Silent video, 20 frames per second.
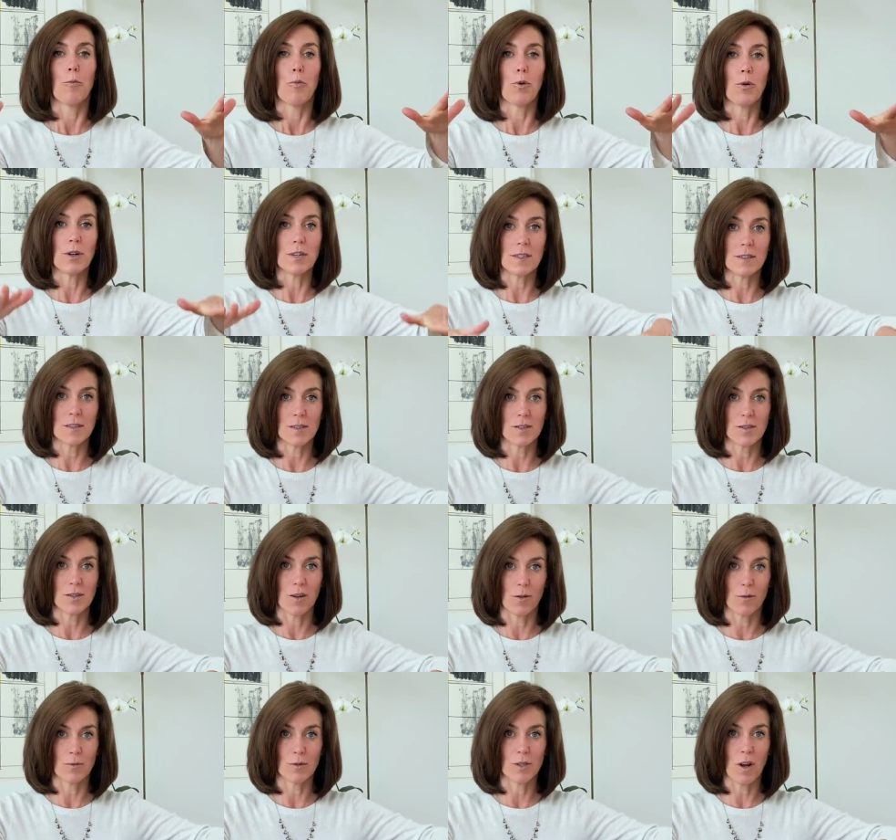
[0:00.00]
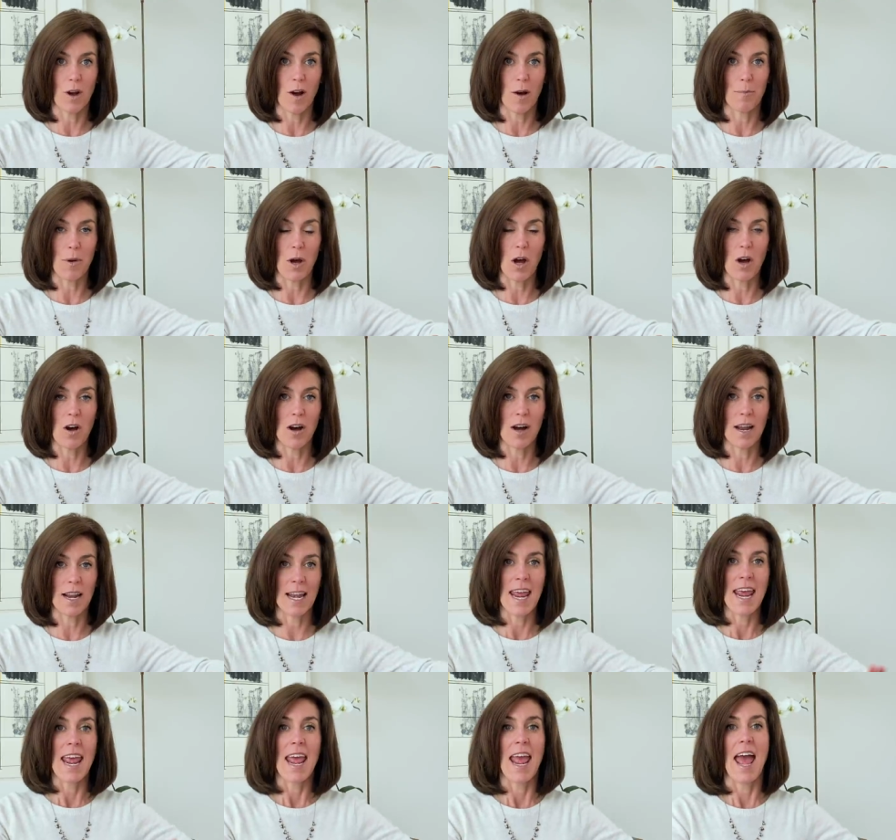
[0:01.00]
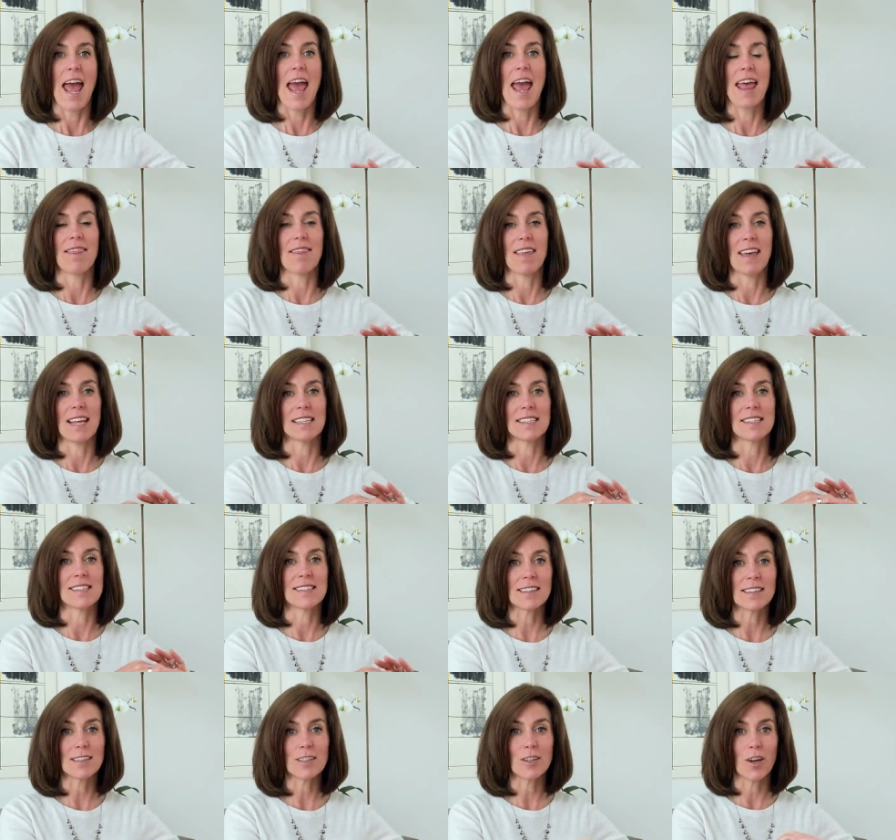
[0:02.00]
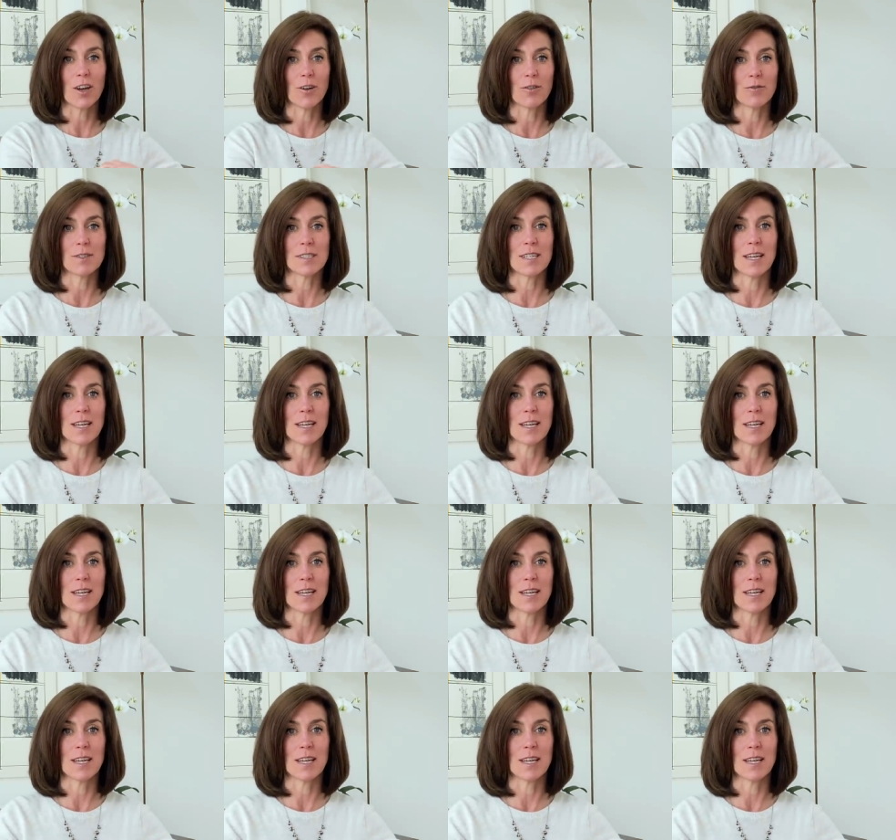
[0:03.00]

put the stone top on, and then siliconed